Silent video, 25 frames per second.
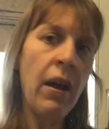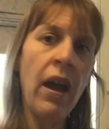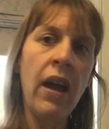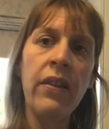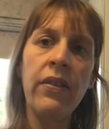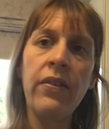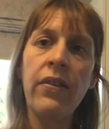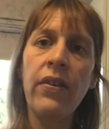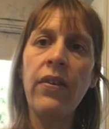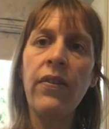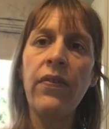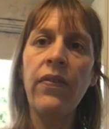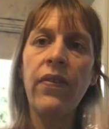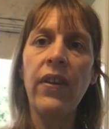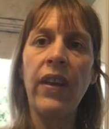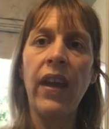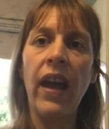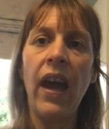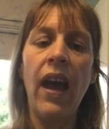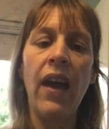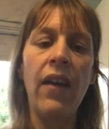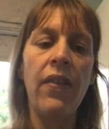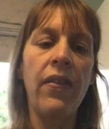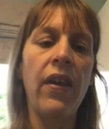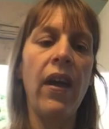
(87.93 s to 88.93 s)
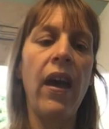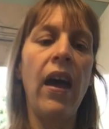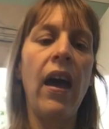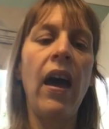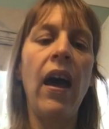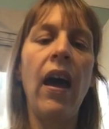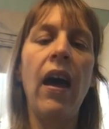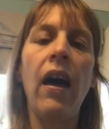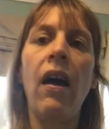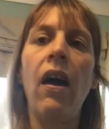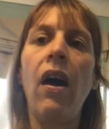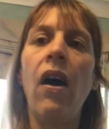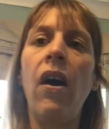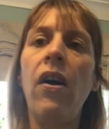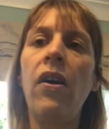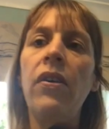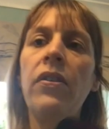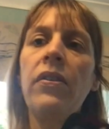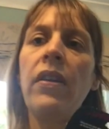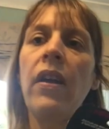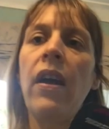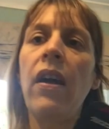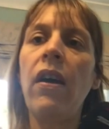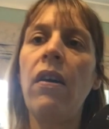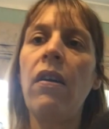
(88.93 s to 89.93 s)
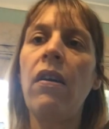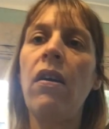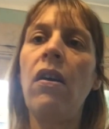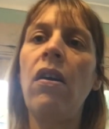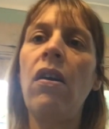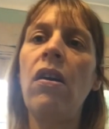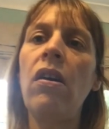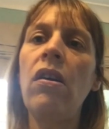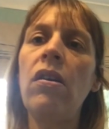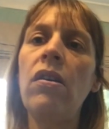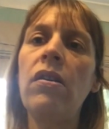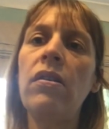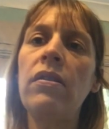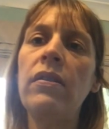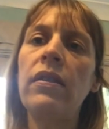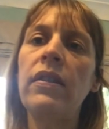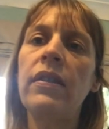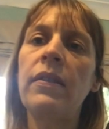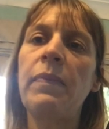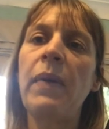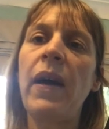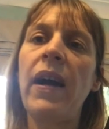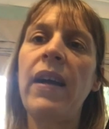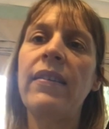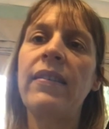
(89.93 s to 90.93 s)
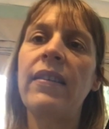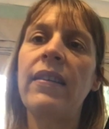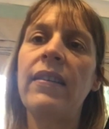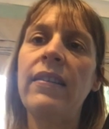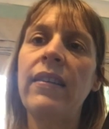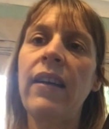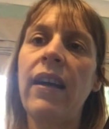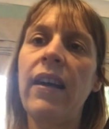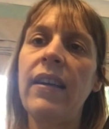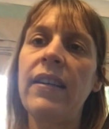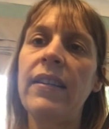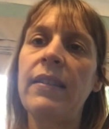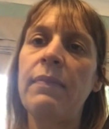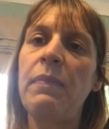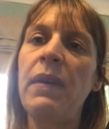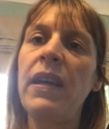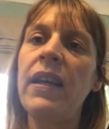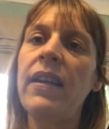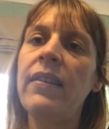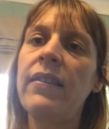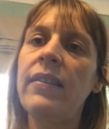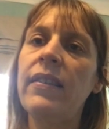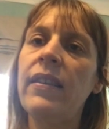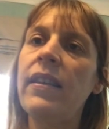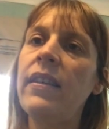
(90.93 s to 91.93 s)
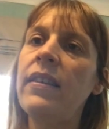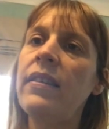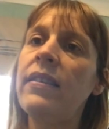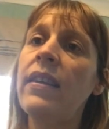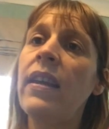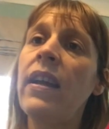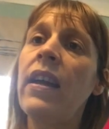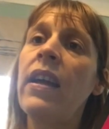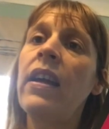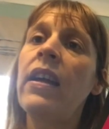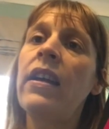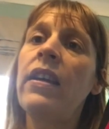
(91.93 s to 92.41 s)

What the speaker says: And don't forget that on all Spicentice mixers,